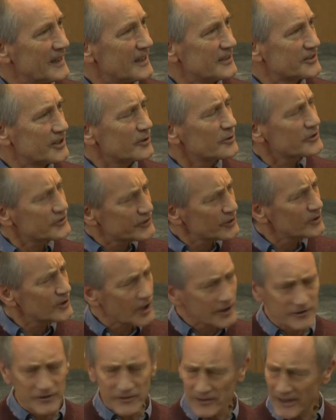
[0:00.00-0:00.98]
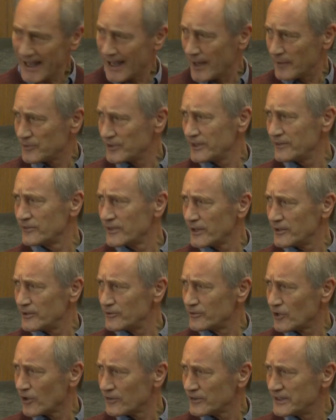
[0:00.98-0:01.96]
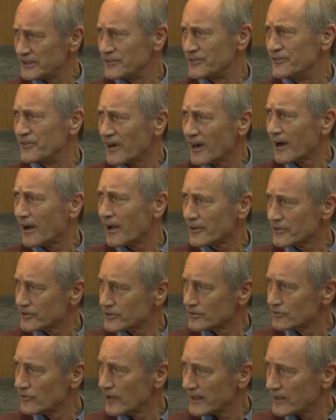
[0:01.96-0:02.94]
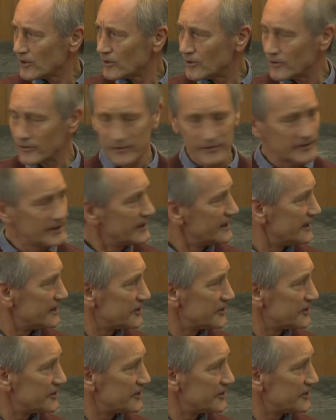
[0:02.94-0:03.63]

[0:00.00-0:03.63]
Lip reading: So there are still lots of gaps, even though you've got these vast records.